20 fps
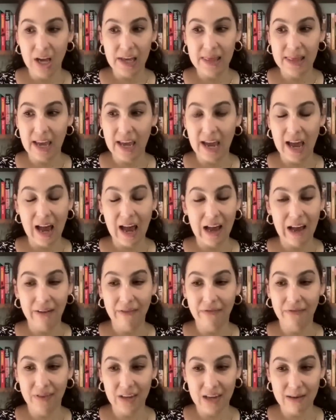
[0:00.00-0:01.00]
They
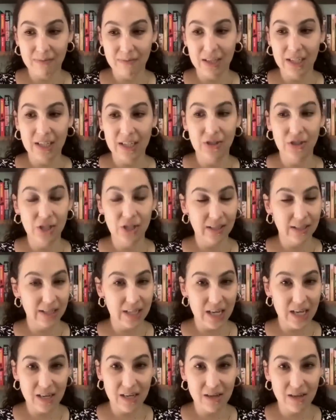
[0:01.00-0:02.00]
have families just
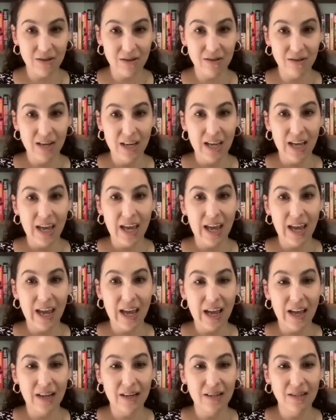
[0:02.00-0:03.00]
like you,
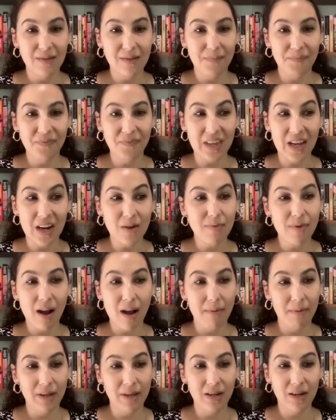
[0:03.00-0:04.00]
and they're
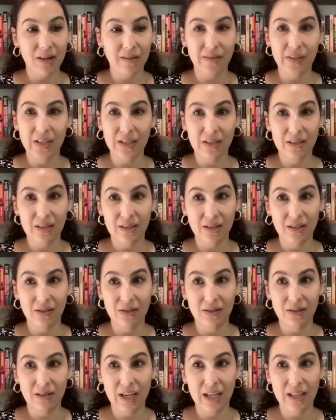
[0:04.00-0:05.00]
probably nervous too.